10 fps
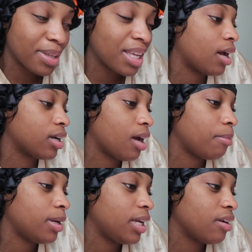
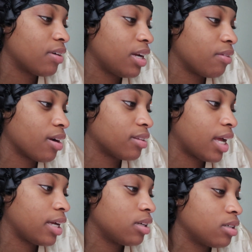I'm gonna get ready around
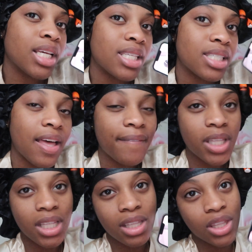like
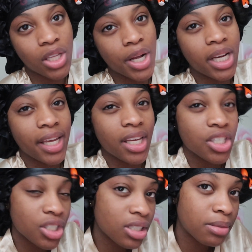
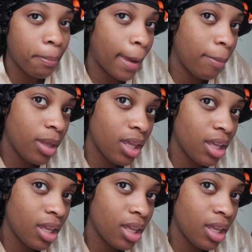7:30-ish, maybe